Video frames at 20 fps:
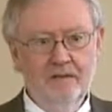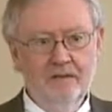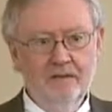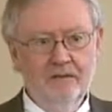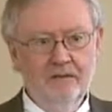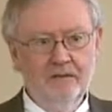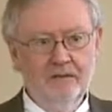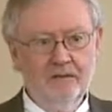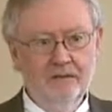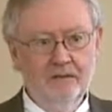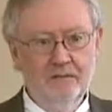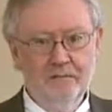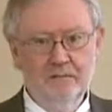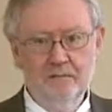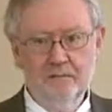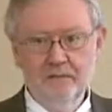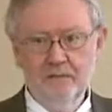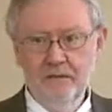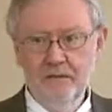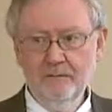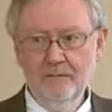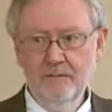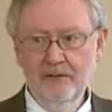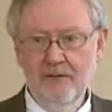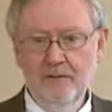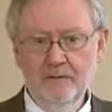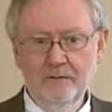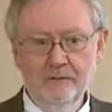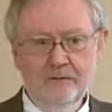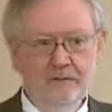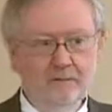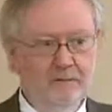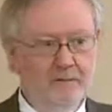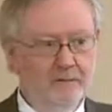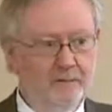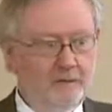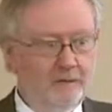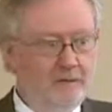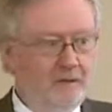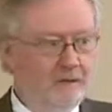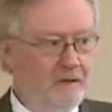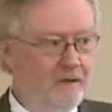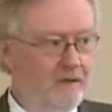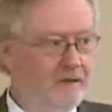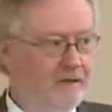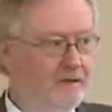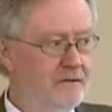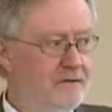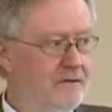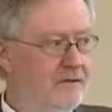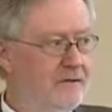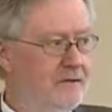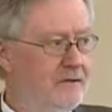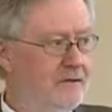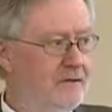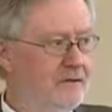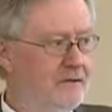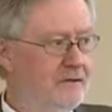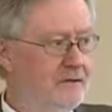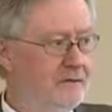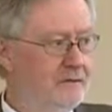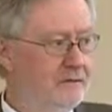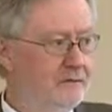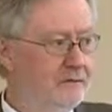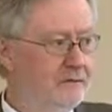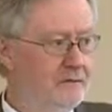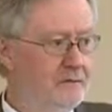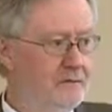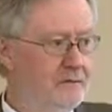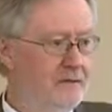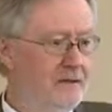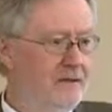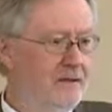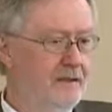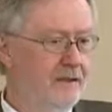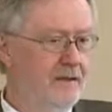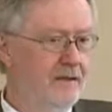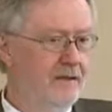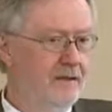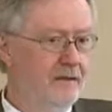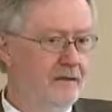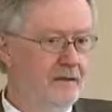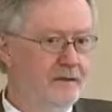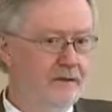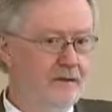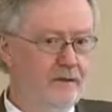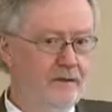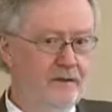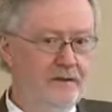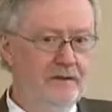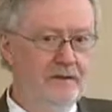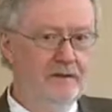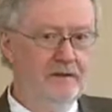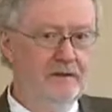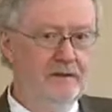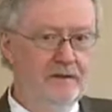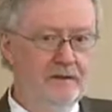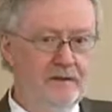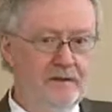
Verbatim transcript: So some time ago in, in my research, I thought, because we did a lot of pre-